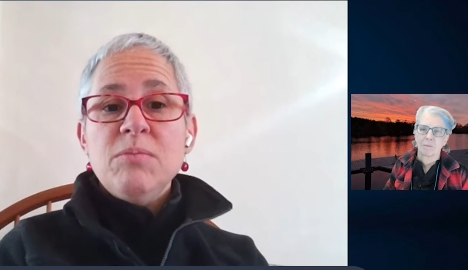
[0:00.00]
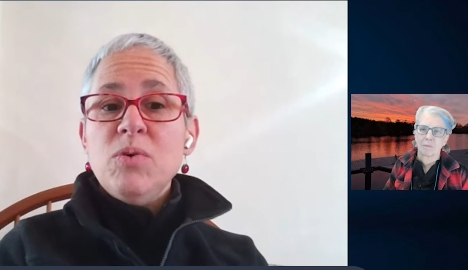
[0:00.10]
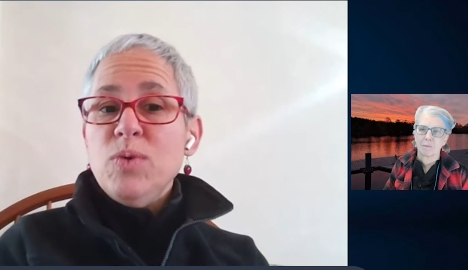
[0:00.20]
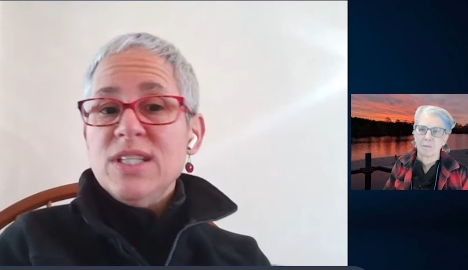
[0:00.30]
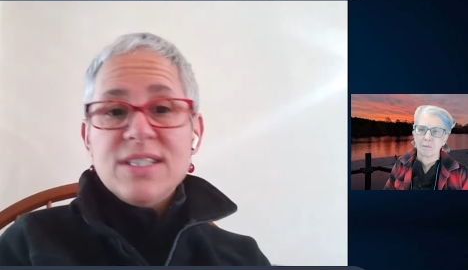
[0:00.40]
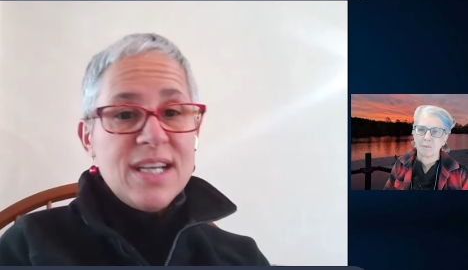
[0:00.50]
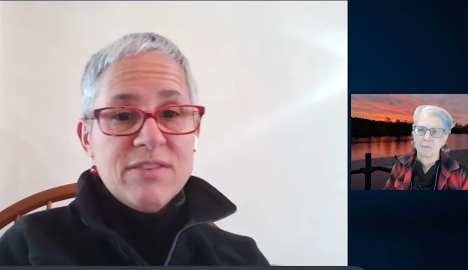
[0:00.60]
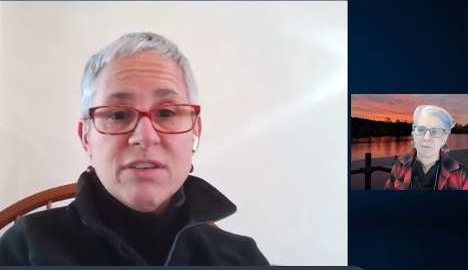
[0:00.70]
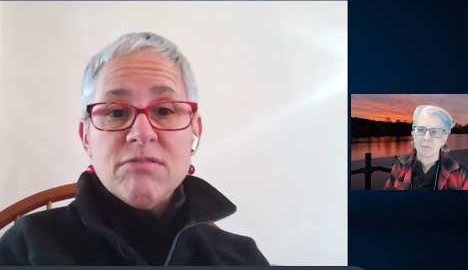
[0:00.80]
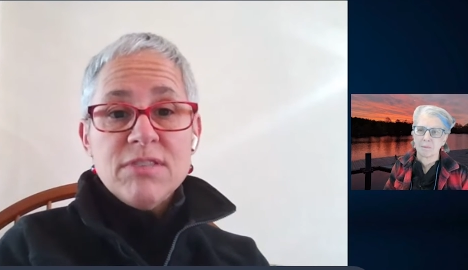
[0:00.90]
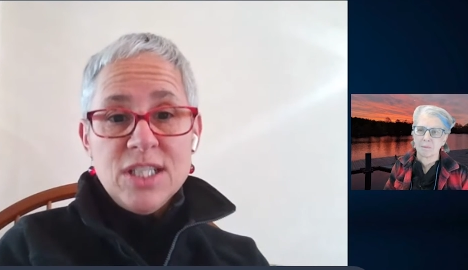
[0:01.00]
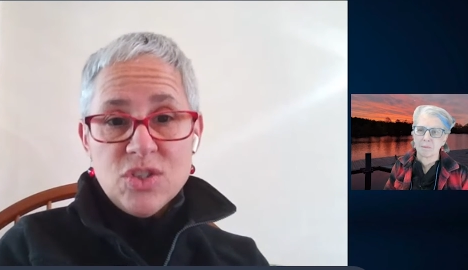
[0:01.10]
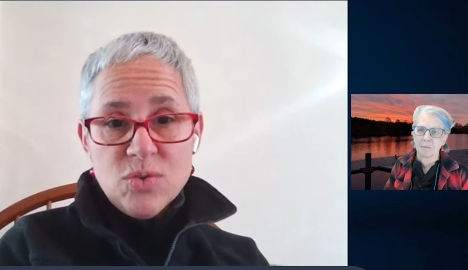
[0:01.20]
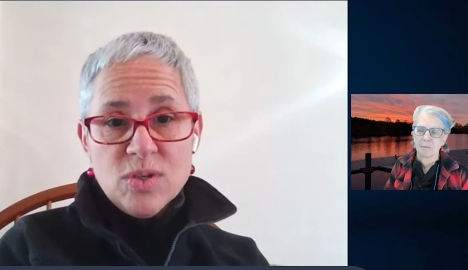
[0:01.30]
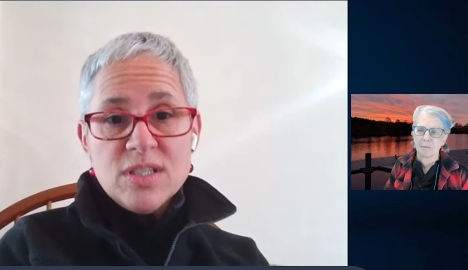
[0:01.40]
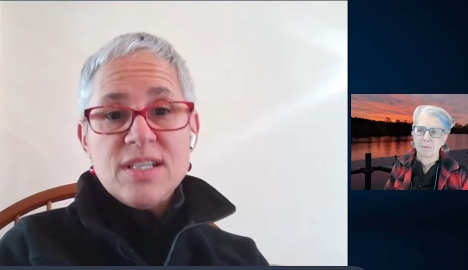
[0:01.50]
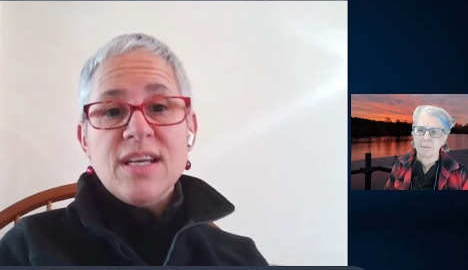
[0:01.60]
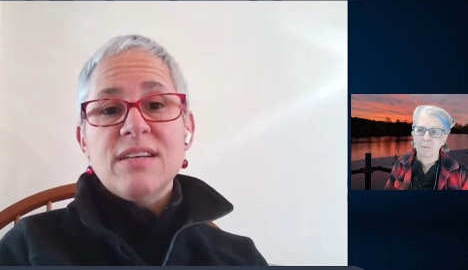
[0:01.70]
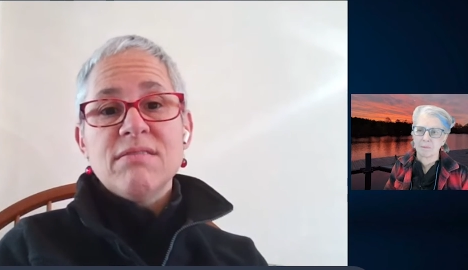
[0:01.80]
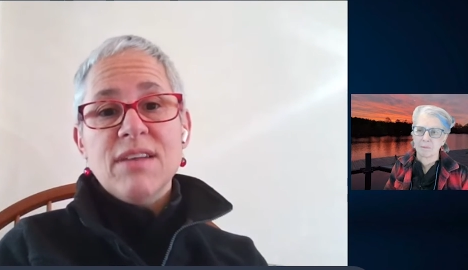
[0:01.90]
Speaker 1: but we just have a resource
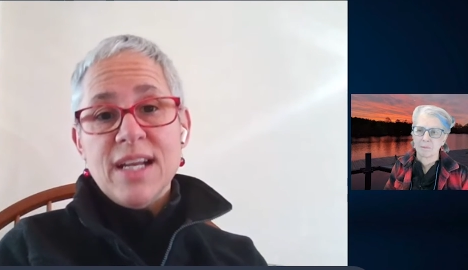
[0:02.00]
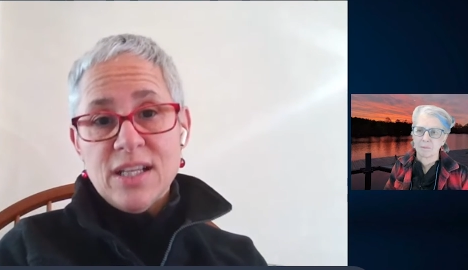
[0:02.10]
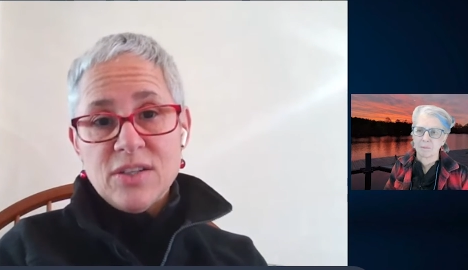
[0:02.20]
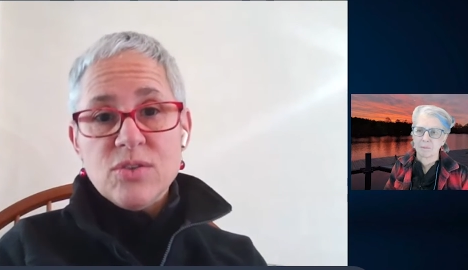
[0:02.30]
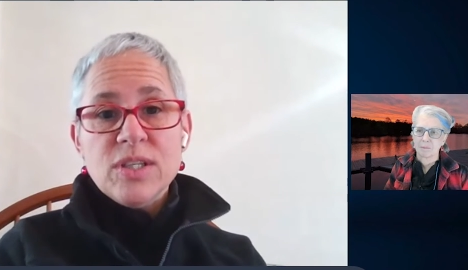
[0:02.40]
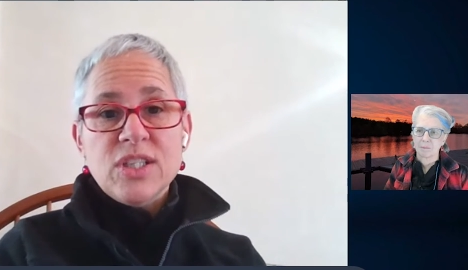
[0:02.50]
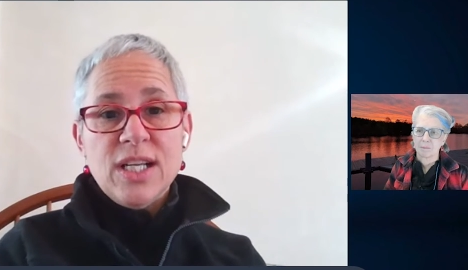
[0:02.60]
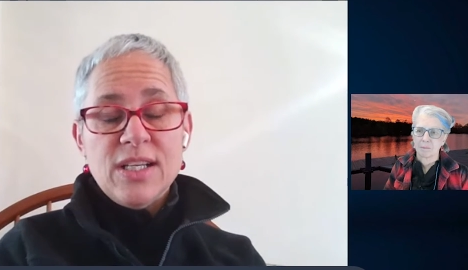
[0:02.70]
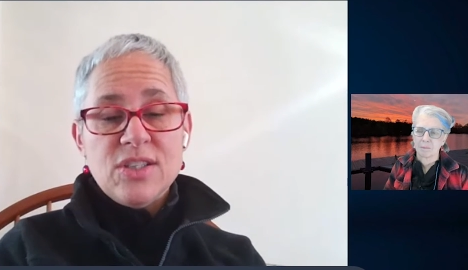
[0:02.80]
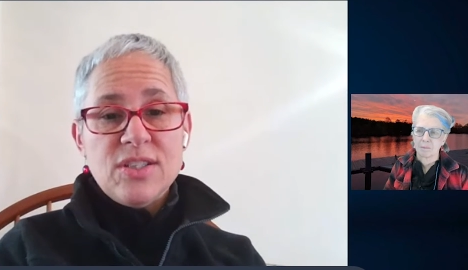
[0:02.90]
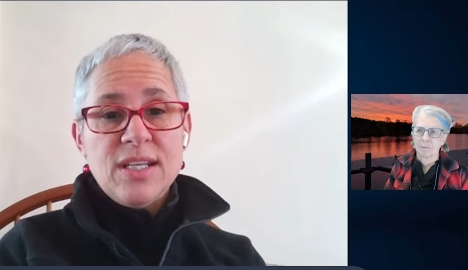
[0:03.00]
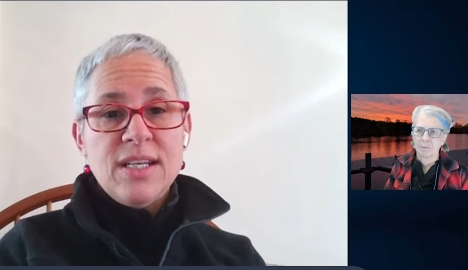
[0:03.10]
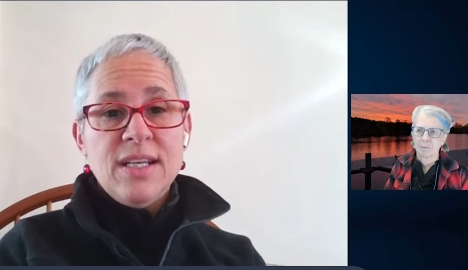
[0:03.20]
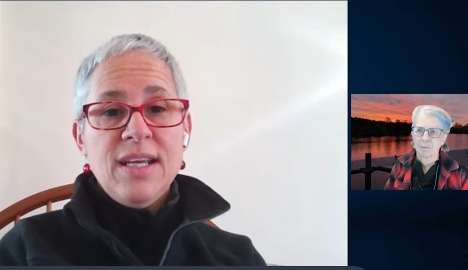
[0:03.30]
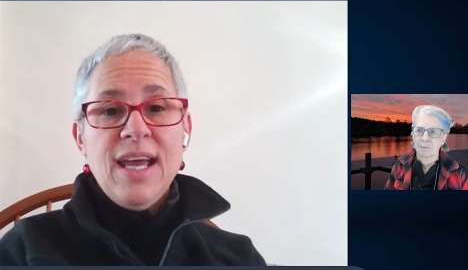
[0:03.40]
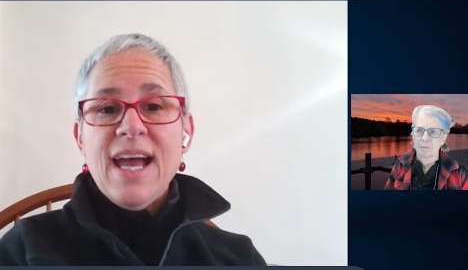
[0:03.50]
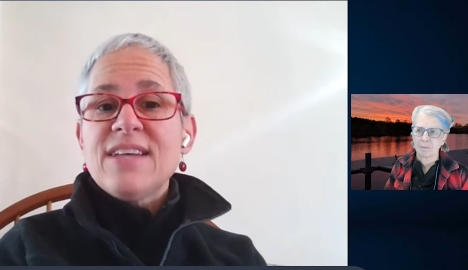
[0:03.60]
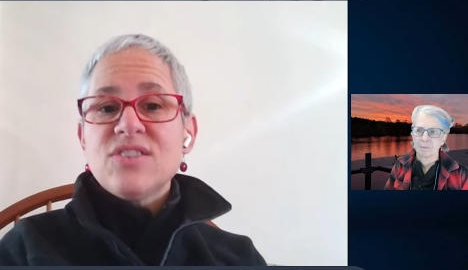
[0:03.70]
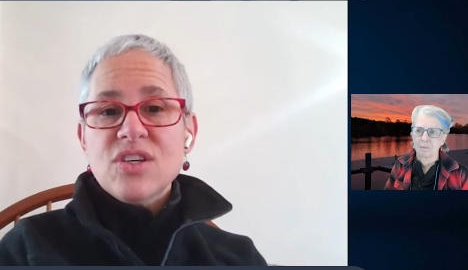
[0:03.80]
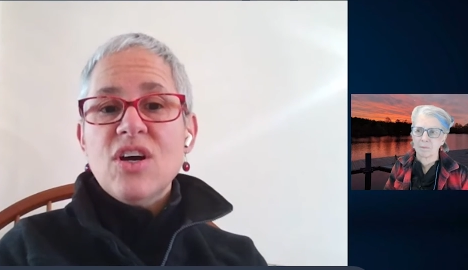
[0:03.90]
and regulatory challenge that
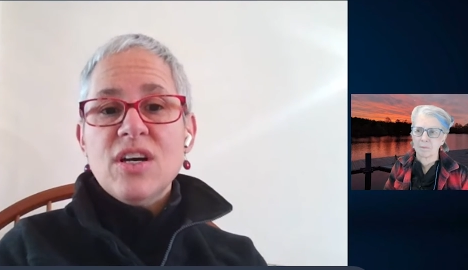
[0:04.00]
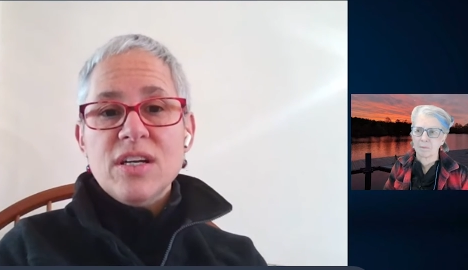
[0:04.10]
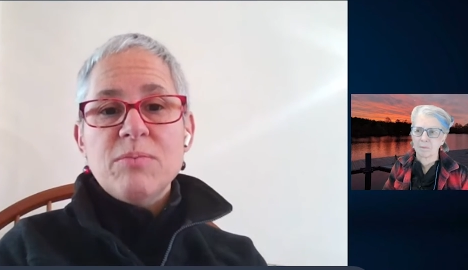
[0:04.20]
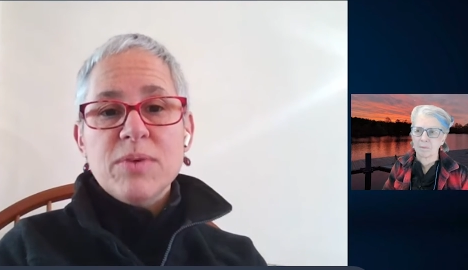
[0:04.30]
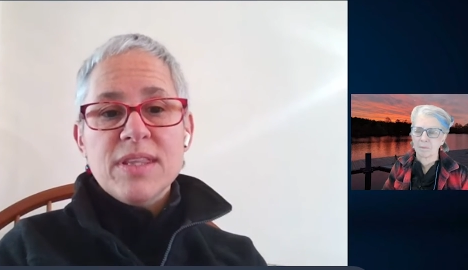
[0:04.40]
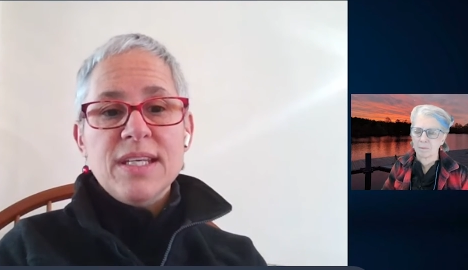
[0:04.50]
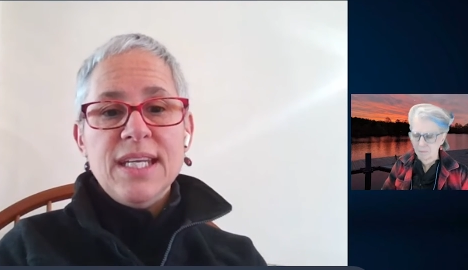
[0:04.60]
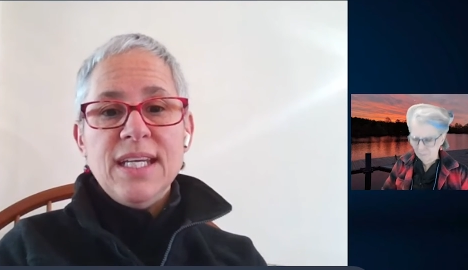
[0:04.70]
hasn't caught up with the